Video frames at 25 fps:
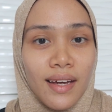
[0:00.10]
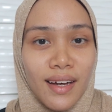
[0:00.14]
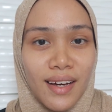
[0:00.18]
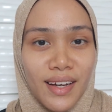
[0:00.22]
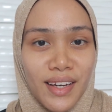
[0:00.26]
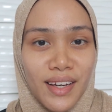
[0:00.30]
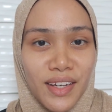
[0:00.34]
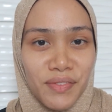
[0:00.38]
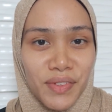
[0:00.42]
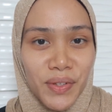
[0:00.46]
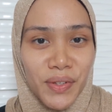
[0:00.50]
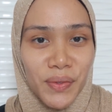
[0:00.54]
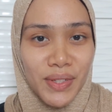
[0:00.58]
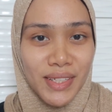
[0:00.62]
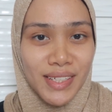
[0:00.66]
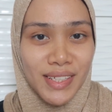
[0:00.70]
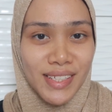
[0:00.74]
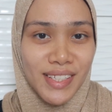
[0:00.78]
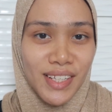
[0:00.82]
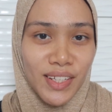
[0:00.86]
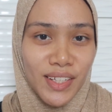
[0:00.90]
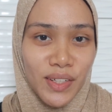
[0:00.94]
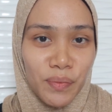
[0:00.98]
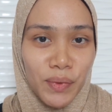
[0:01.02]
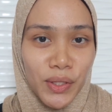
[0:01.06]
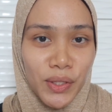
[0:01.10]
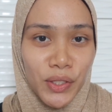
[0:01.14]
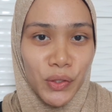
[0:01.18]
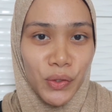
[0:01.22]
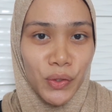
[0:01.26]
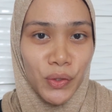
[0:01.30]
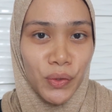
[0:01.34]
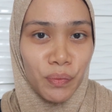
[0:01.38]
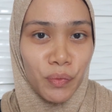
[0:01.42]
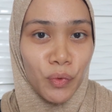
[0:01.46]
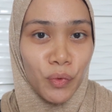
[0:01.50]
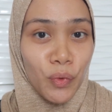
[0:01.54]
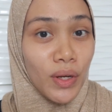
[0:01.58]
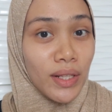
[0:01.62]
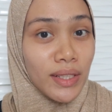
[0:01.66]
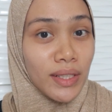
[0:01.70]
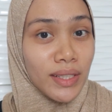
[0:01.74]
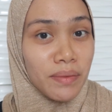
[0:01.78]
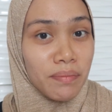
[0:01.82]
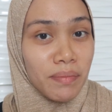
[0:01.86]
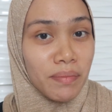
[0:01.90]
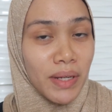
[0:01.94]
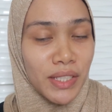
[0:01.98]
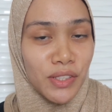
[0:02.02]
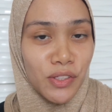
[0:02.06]
Hi everyone, assalamualaikum.
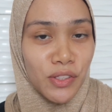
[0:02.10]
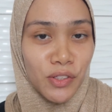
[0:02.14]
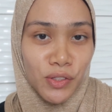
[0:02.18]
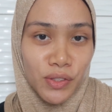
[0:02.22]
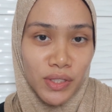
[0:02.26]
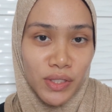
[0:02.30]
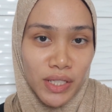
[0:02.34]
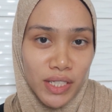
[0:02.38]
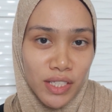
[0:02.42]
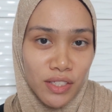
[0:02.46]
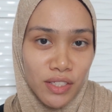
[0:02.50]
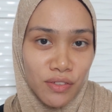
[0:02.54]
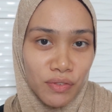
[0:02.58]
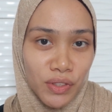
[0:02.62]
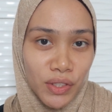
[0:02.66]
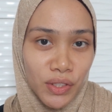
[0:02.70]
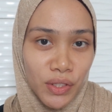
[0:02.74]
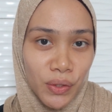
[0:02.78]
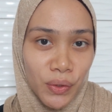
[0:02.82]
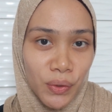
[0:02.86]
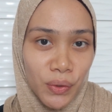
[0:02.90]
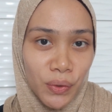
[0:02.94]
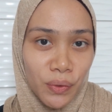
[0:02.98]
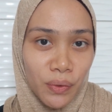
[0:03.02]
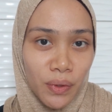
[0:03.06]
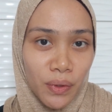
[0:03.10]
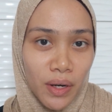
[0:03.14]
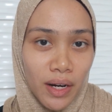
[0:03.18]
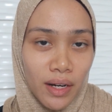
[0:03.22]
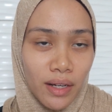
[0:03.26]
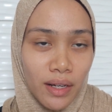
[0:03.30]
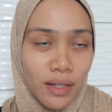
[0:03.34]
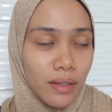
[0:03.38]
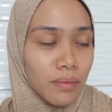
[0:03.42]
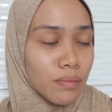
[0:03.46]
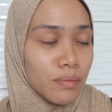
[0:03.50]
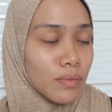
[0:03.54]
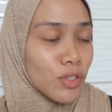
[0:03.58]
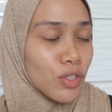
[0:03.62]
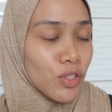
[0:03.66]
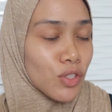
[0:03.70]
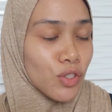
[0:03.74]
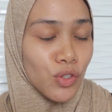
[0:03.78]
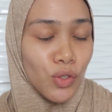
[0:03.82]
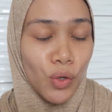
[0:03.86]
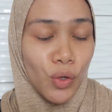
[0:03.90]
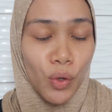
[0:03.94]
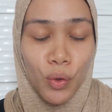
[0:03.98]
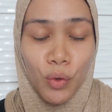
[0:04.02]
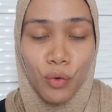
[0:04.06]
Welcome back to today's video. I am
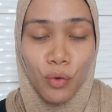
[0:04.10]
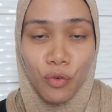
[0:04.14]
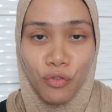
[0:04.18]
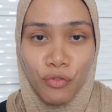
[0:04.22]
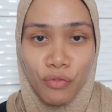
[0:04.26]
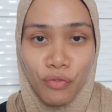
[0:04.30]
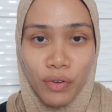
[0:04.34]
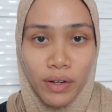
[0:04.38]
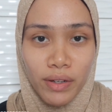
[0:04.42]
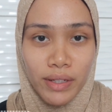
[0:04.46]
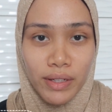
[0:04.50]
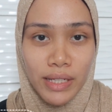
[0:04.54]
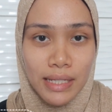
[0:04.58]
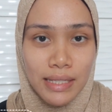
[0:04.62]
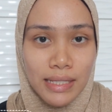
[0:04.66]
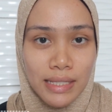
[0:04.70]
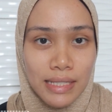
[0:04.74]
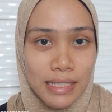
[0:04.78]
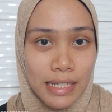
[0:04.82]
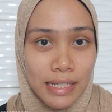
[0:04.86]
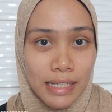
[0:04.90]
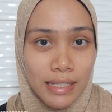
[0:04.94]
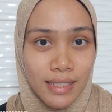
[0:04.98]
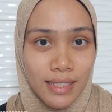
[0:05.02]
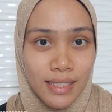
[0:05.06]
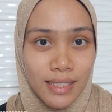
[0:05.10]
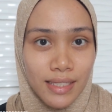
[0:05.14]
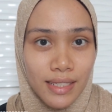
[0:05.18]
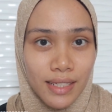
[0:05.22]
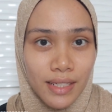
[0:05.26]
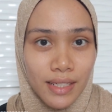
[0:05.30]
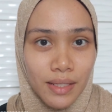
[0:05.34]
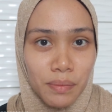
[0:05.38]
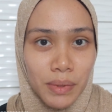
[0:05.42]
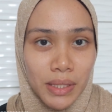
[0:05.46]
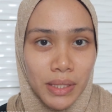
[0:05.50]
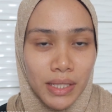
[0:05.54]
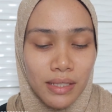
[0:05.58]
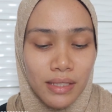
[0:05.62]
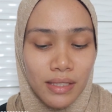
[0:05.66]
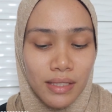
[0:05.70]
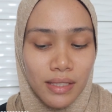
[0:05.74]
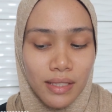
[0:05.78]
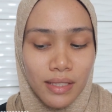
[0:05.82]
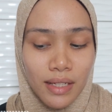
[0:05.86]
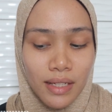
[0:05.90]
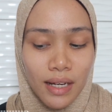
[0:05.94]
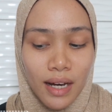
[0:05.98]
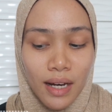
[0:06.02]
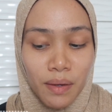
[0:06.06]
so very excited today
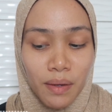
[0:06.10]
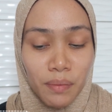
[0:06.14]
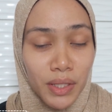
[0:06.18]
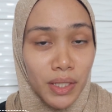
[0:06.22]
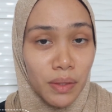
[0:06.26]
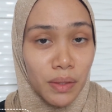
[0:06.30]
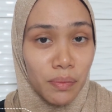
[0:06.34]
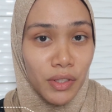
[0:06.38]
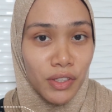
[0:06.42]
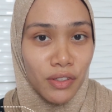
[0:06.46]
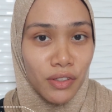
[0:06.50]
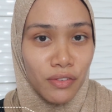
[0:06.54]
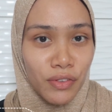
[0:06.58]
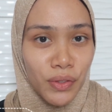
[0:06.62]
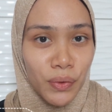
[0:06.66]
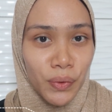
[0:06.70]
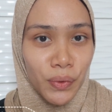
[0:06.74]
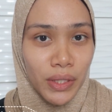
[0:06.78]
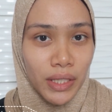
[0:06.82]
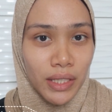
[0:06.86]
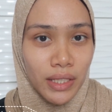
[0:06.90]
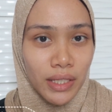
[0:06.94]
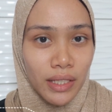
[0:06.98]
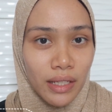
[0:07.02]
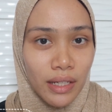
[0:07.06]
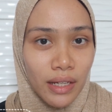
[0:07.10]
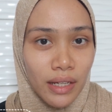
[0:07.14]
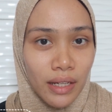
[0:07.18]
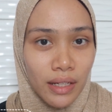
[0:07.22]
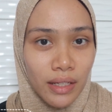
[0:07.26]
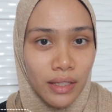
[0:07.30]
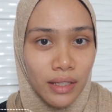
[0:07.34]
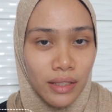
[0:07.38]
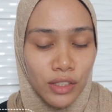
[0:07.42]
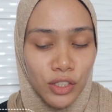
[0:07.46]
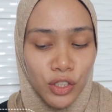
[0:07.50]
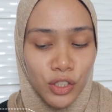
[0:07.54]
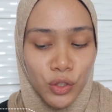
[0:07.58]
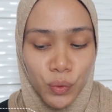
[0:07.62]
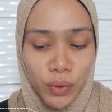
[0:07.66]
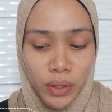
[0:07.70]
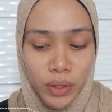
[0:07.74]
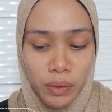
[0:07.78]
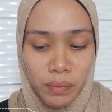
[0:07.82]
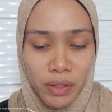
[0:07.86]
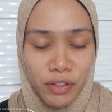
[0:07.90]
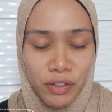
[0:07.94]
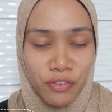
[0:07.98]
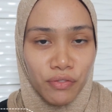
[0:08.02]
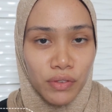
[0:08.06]
because I'm gonna be reviewing and doing
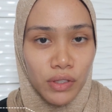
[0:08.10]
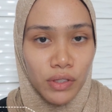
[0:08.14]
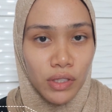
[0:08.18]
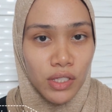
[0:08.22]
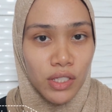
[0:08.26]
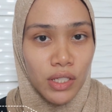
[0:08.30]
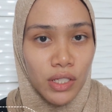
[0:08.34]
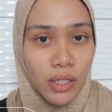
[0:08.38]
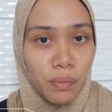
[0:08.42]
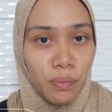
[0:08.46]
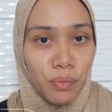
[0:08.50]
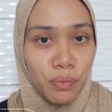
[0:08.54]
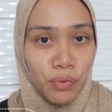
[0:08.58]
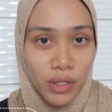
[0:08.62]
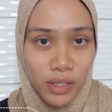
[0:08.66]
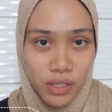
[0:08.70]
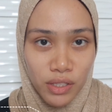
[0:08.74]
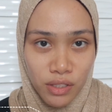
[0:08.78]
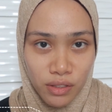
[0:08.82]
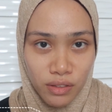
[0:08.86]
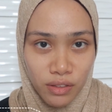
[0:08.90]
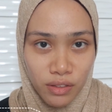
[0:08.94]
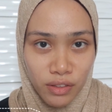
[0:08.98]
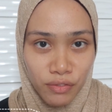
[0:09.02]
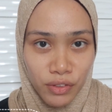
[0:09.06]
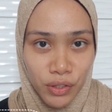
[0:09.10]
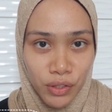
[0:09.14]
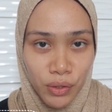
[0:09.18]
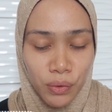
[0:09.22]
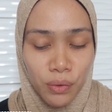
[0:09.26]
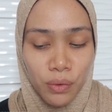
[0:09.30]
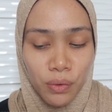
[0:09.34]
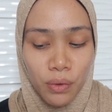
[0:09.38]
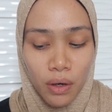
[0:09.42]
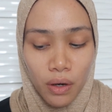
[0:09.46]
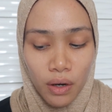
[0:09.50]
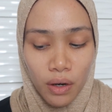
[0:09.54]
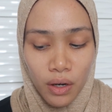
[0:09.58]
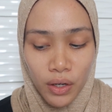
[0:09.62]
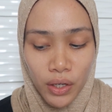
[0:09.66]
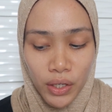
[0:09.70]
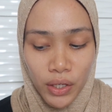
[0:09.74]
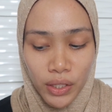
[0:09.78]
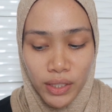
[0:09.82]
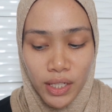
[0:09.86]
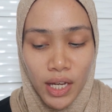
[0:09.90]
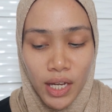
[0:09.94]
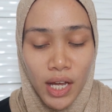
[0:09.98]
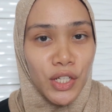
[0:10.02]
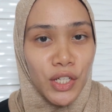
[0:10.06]
my first impression review
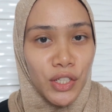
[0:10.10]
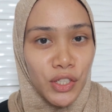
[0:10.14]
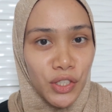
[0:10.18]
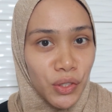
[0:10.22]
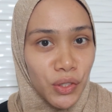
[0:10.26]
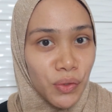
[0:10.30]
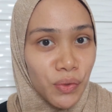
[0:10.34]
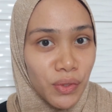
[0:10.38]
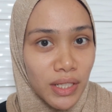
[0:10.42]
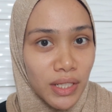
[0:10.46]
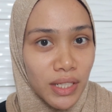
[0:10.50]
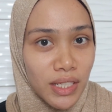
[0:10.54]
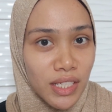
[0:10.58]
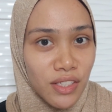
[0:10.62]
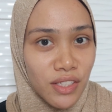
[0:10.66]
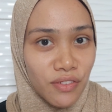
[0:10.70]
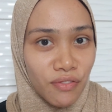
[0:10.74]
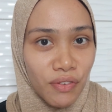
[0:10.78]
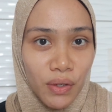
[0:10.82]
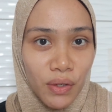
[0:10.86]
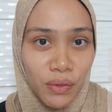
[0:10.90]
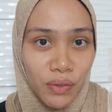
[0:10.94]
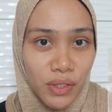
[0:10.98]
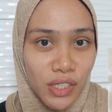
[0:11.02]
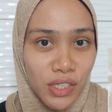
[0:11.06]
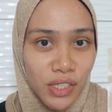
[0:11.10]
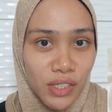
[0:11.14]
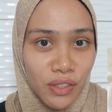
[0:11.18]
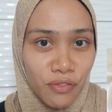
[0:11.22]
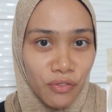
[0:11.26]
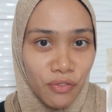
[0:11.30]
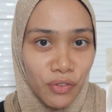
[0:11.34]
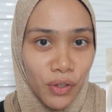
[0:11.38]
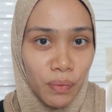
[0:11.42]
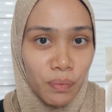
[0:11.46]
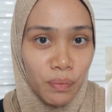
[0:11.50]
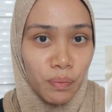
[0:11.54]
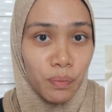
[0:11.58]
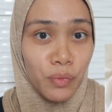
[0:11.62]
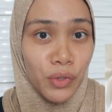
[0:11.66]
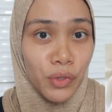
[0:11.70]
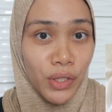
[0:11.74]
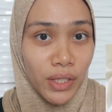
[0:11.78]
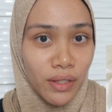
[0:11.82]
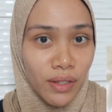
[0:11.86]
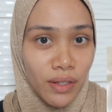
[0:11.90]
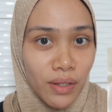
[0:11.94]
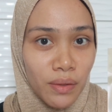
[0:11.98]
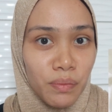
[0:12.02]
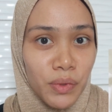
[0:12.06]
on new release foundation from
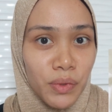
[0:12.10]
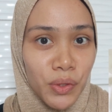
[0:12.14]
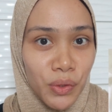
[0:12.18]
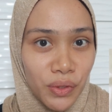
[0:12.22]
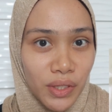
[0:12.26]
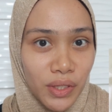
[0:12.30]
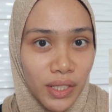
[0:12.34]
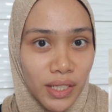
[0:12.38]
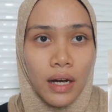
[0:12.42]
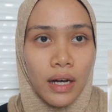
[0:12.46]
Breena Beauty.